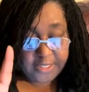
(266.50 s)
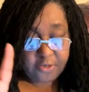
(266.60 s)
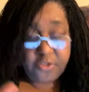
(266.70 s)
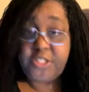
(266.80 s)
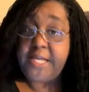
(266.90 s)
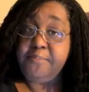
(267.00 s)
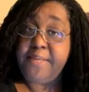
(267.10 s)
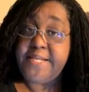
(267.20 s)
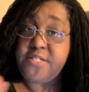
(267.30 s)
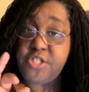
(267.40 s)
or
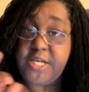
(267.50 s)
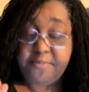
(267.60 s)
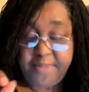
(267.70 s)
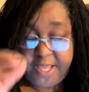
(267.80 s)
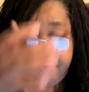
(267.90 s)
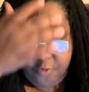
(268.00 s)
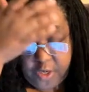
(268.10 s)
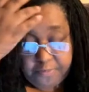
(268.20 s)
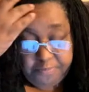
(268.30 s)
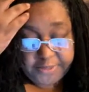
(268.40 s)
Chalamet for A
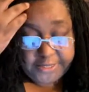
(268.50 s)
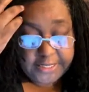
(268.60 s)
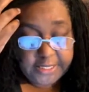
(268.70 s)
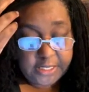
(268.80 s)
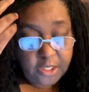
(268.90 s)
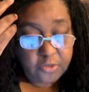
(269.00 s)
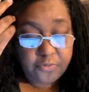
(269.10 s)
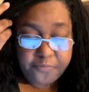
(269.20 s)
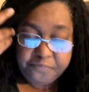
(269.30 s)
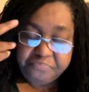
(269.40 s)
Complete Unknown.